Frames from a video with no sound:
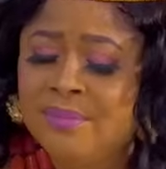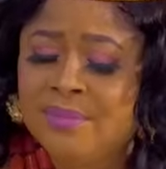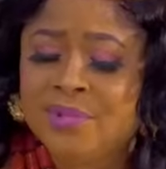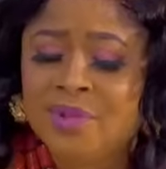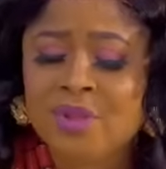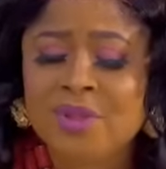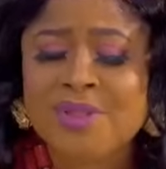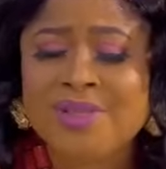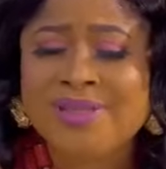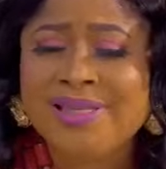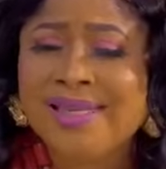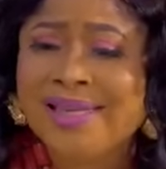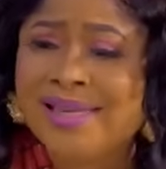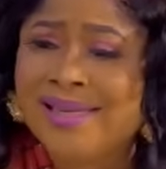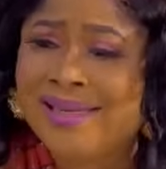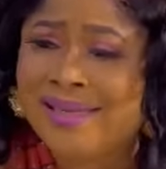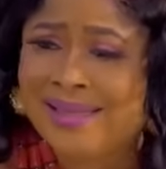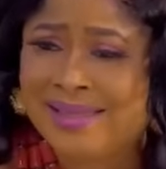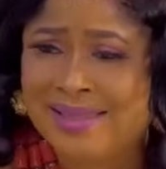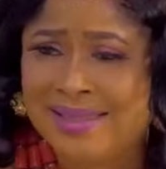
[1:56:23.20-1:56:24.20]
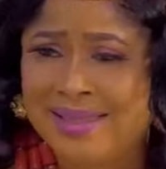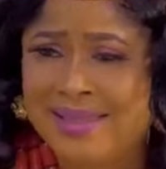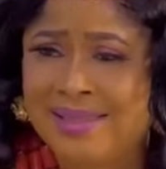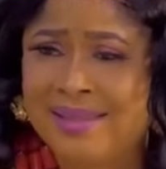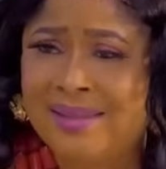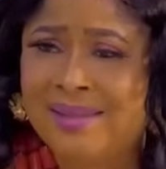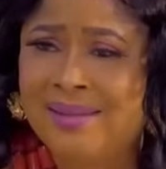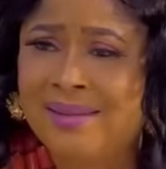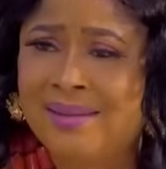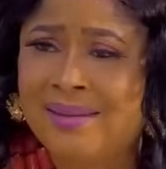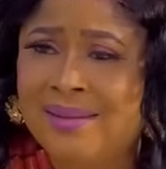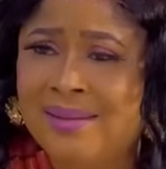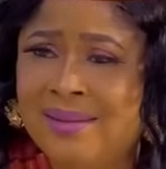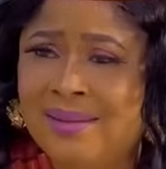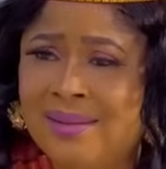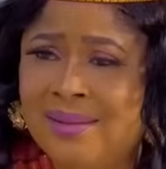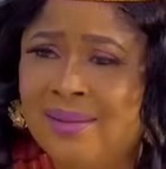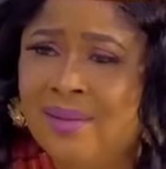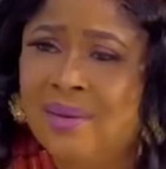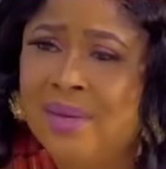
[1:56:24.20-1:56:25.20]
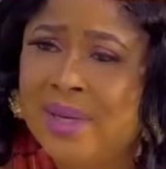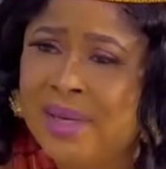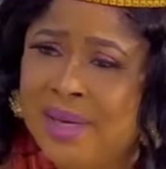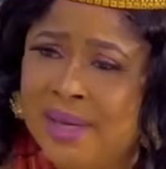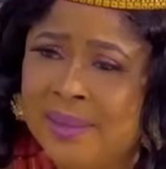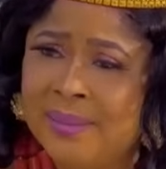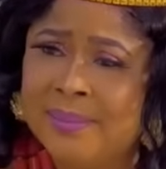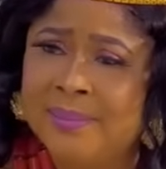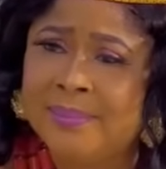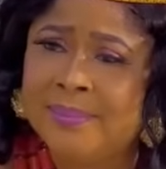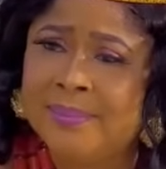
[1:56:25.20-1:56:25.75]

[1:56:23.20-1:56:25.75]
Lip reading: Just take it easy, okay?